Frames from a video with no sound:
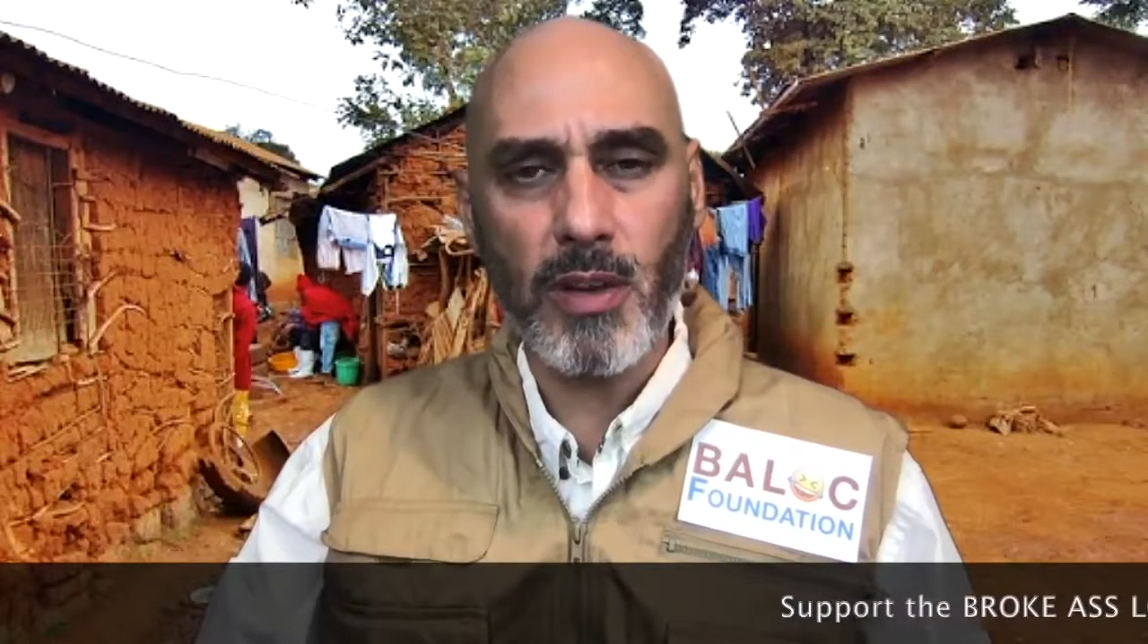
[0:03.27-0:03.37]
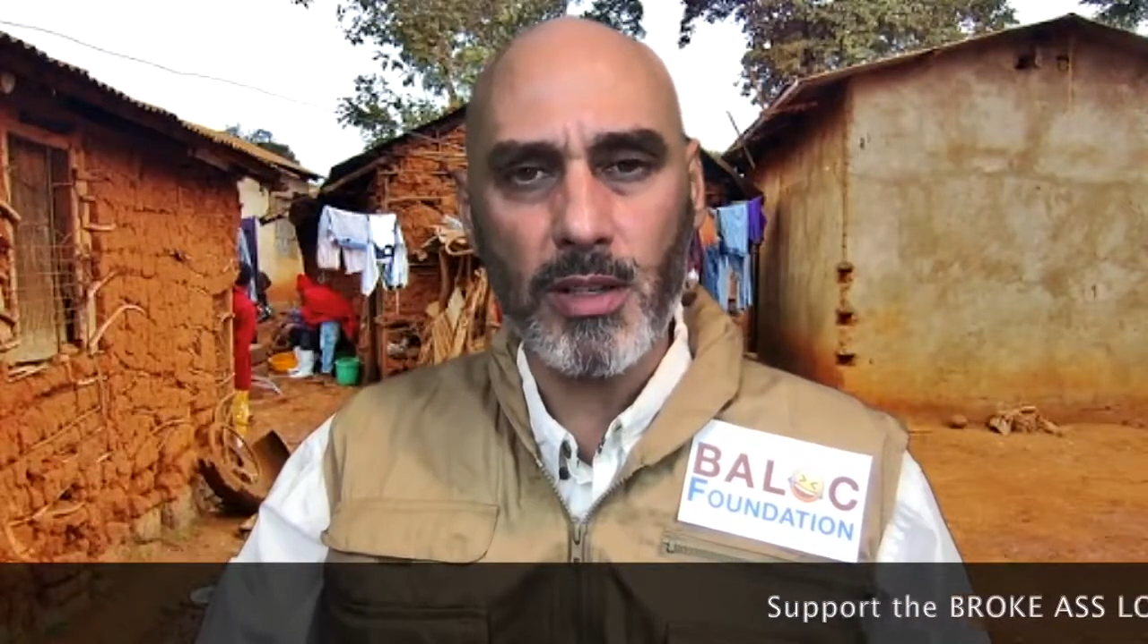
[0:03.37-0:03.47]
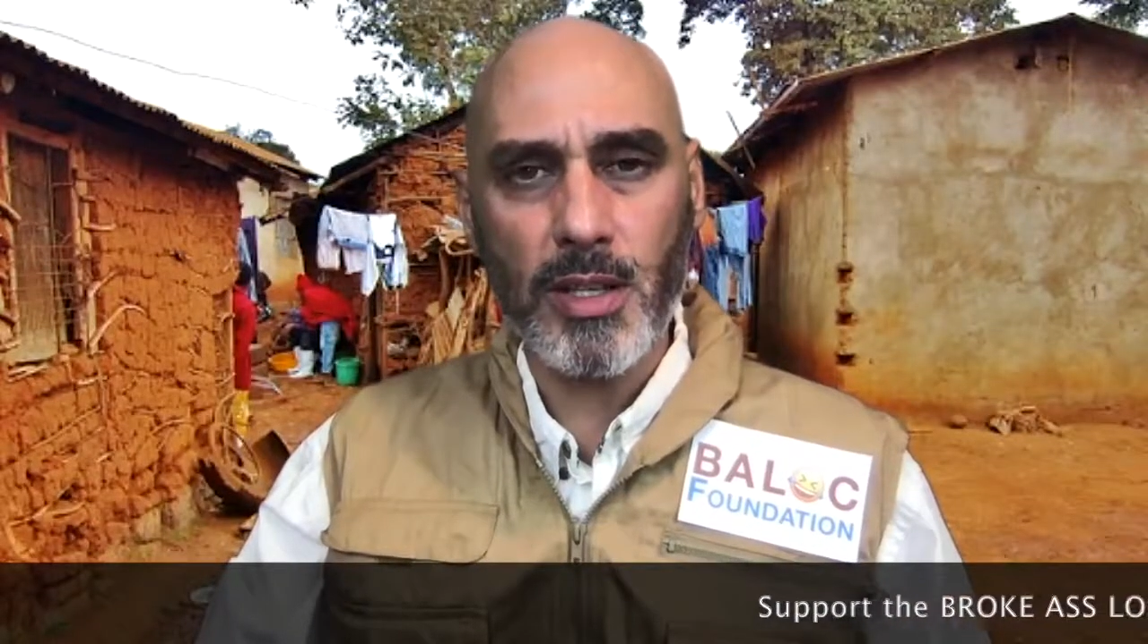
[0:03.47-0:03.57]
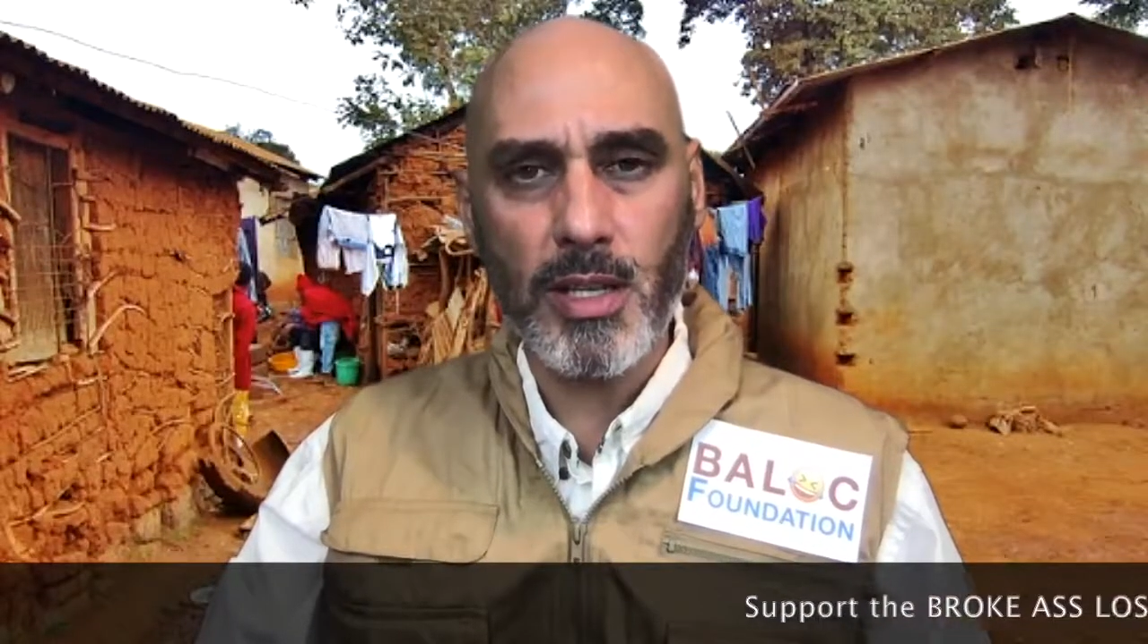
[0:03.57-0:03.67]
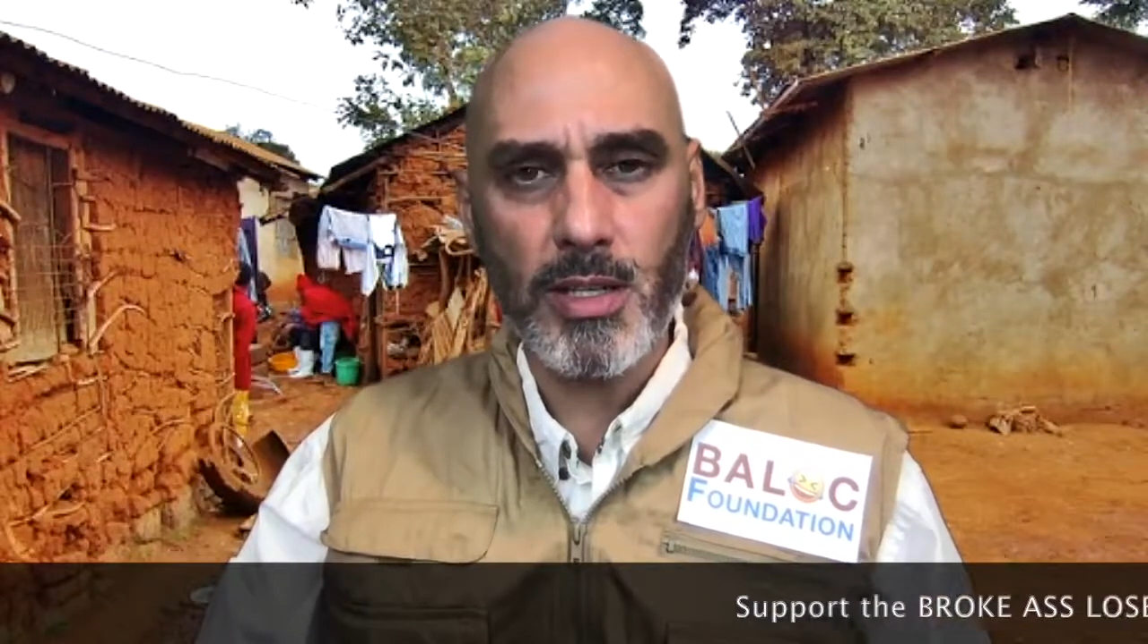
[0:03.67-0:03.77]

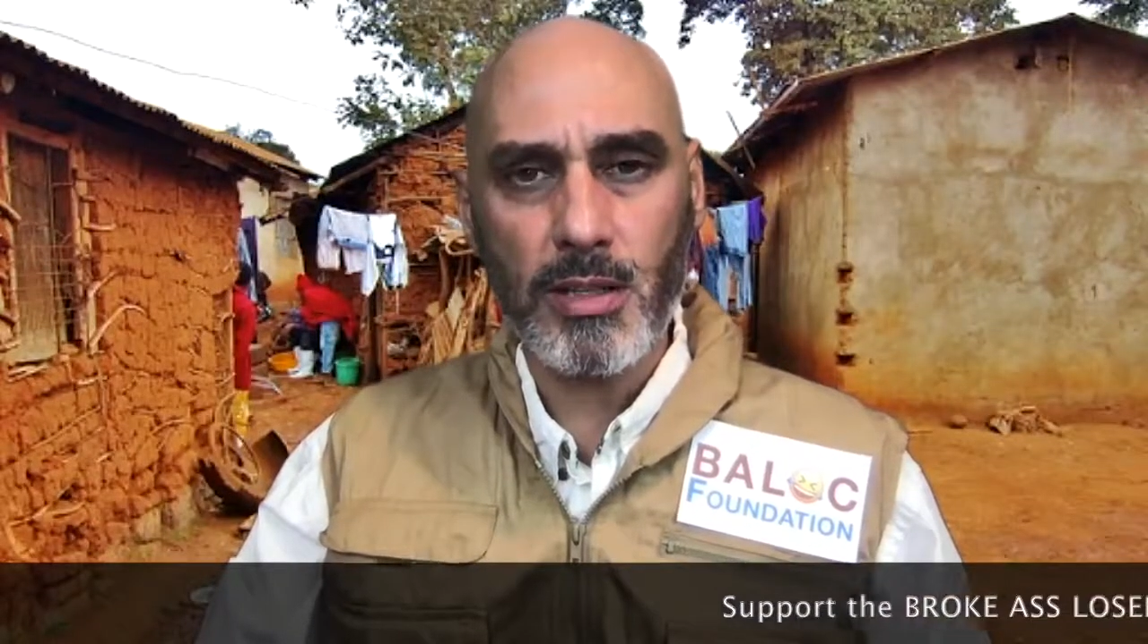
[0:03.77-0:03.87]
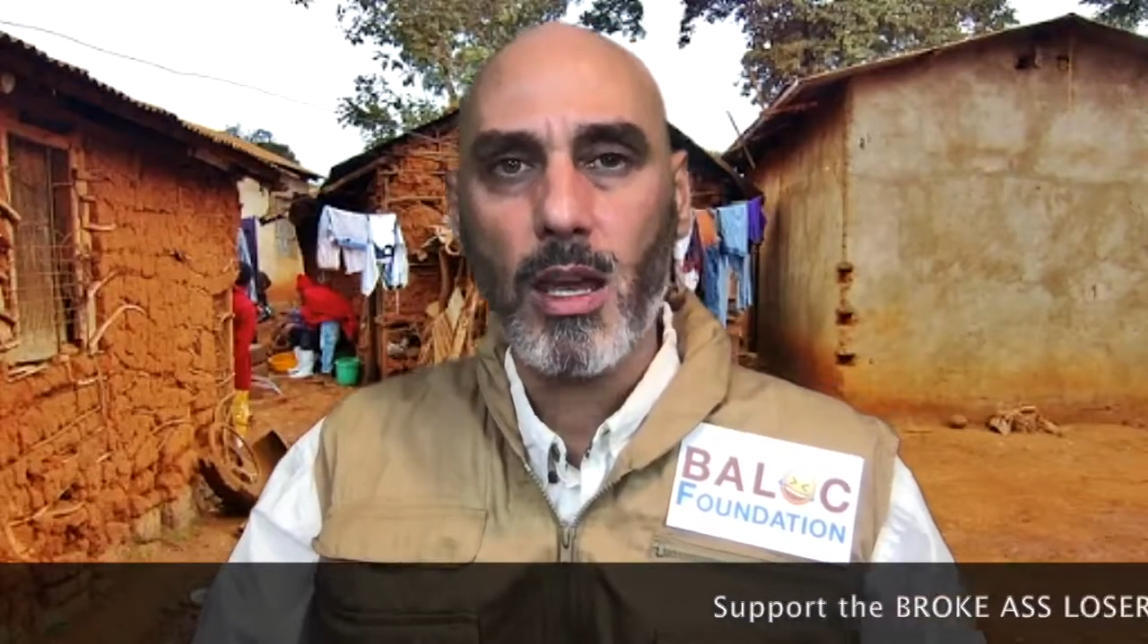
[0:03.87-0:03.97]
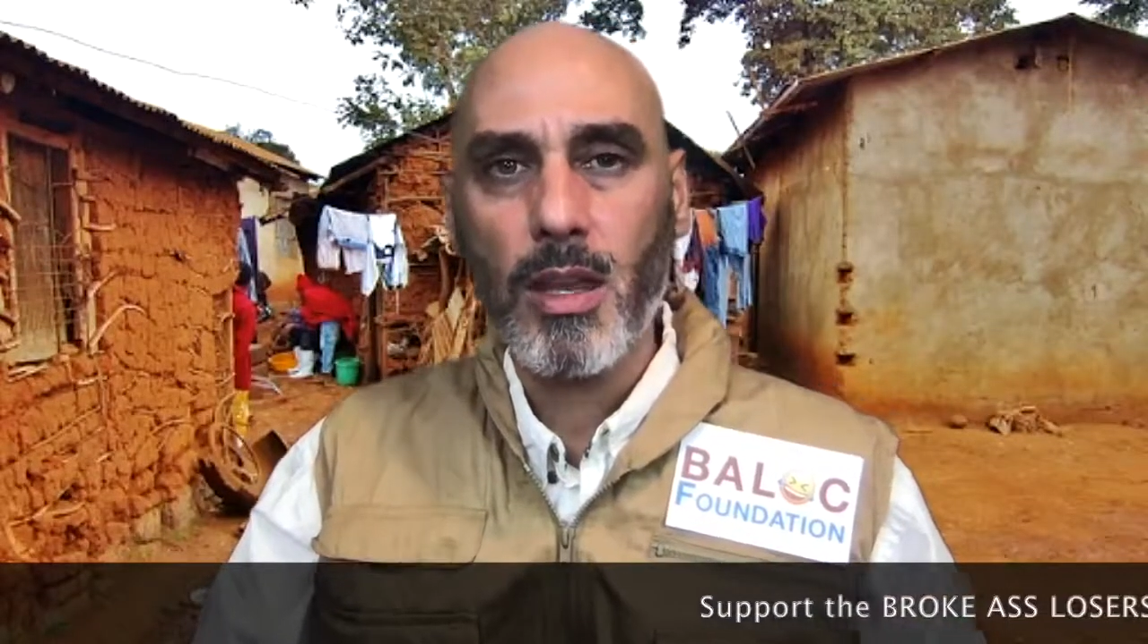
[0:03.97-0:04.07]
Foundation.